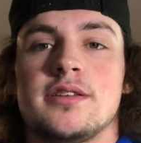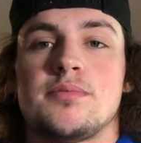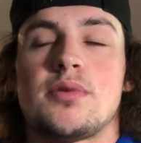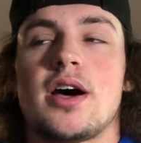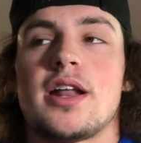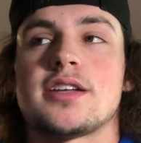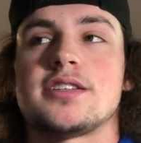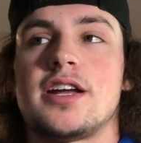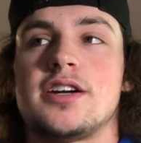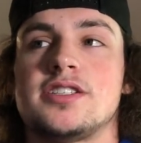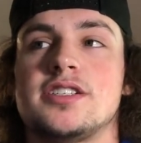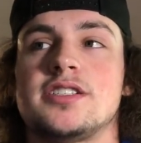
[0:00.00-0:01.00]
products that
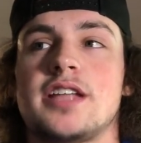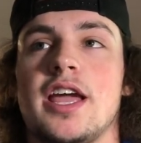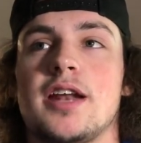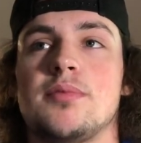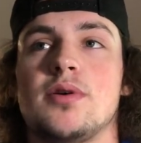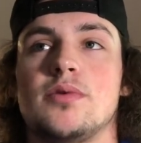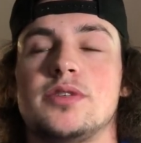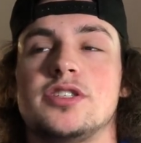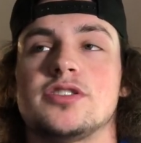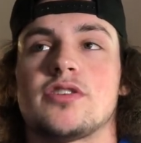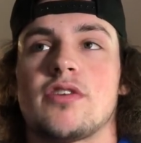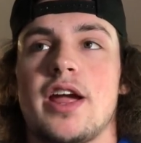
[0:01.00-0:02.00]
are sustainable, which
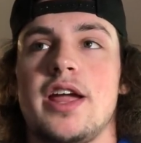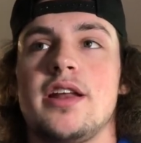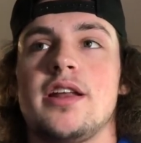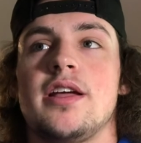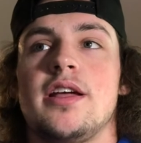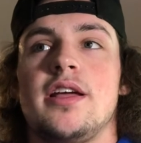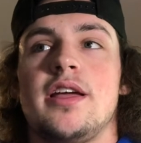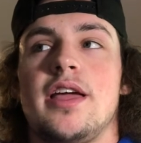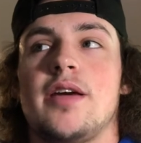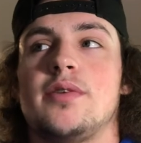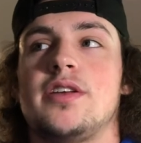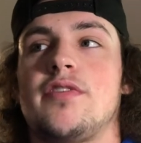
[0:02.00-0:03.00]
is great,
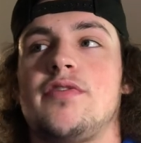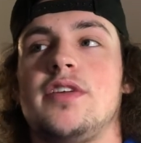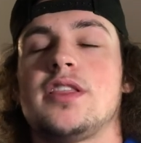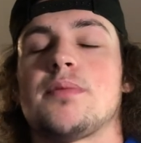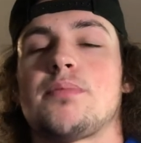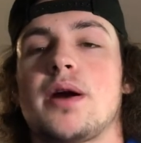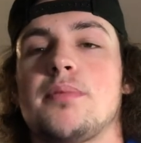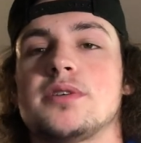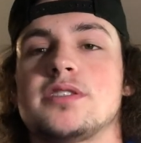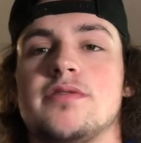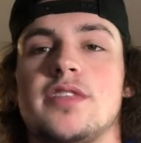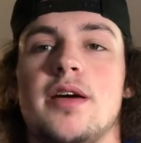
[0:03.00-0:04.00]
it would defeat the
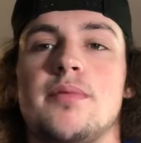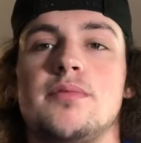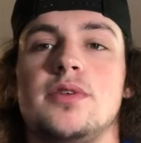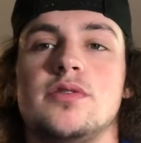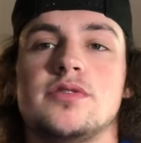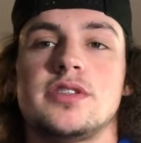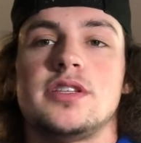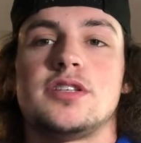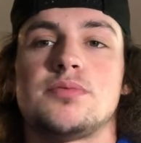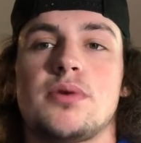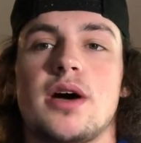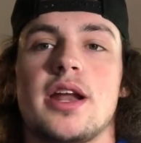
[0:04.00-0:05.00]
purpose of them using these
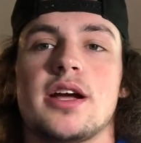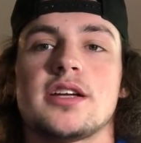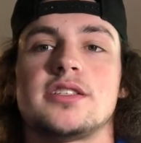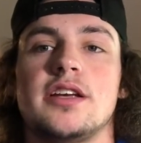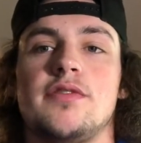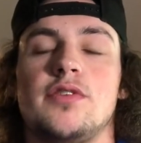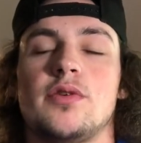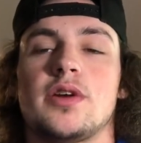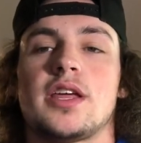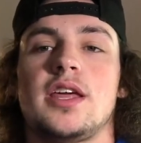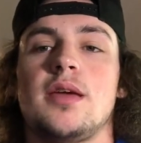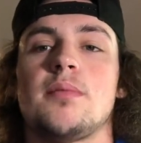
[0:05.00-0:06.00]
products if you were to
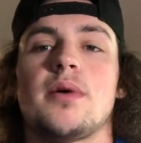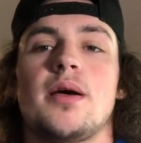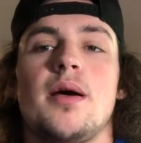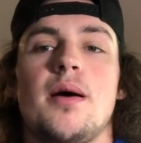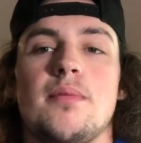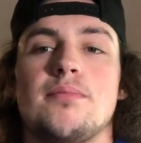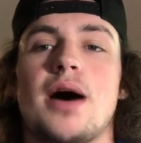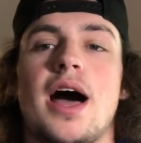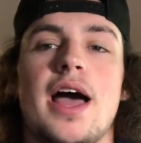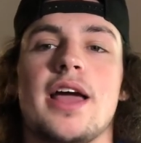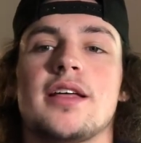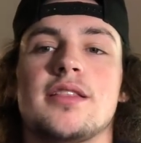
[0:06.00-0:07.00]
keep
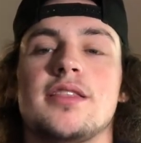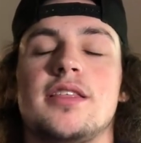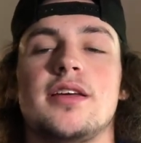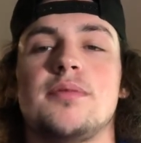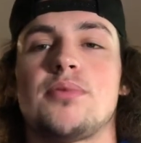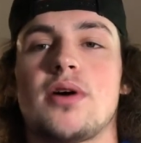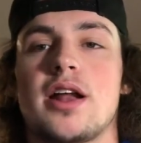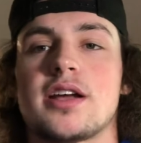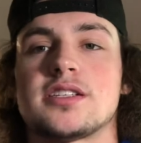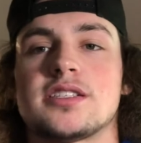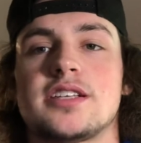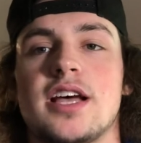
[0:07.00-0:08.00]
buying the
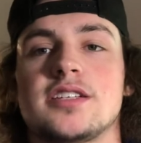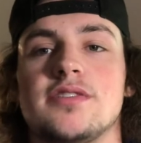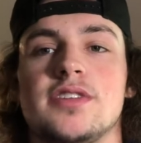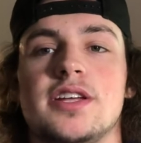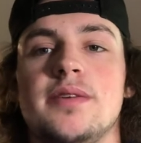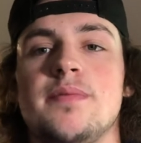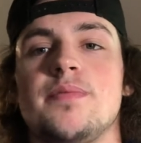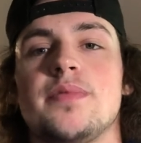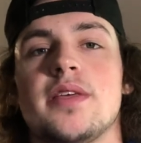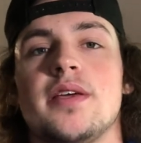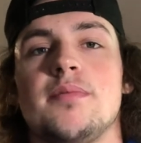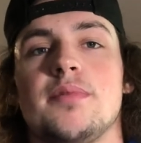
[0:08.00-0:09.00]
products excessively,
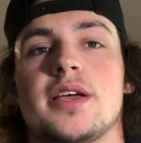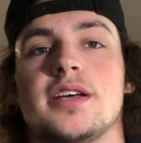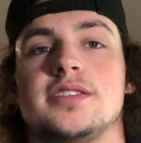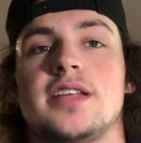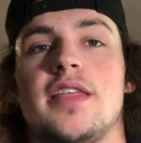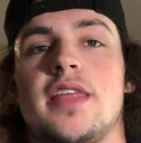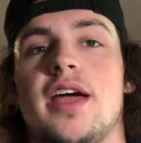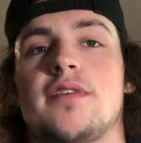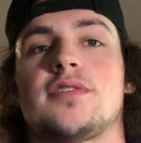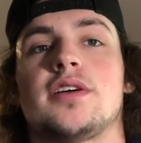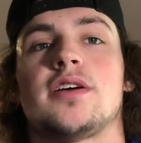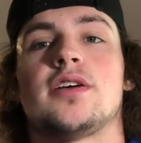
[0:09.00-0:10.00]
because then they have
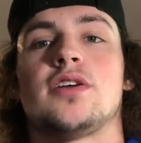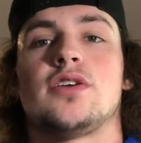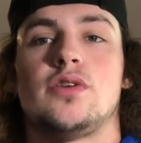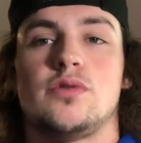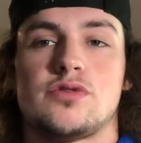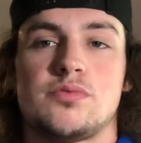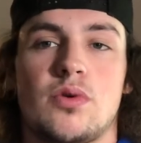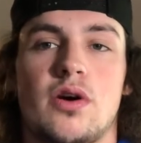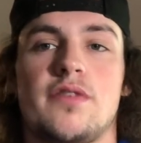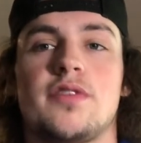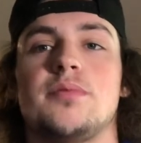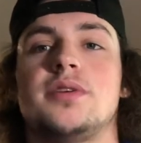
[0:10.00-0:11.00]
to use more
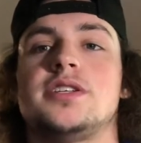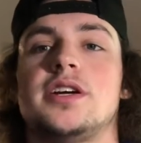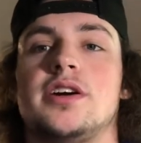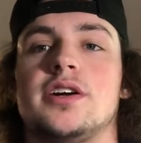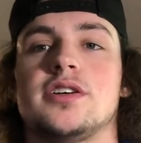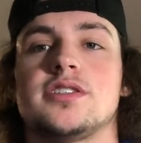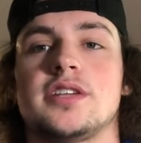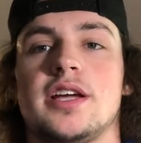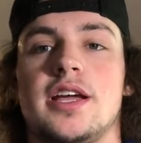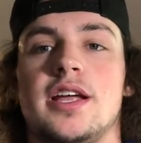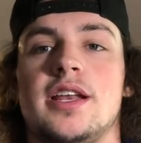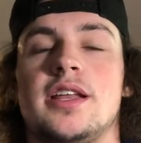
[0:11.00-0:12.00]
of the materials,
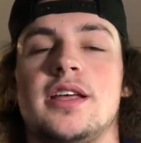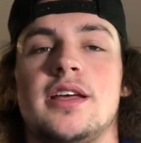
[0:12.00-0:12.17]
and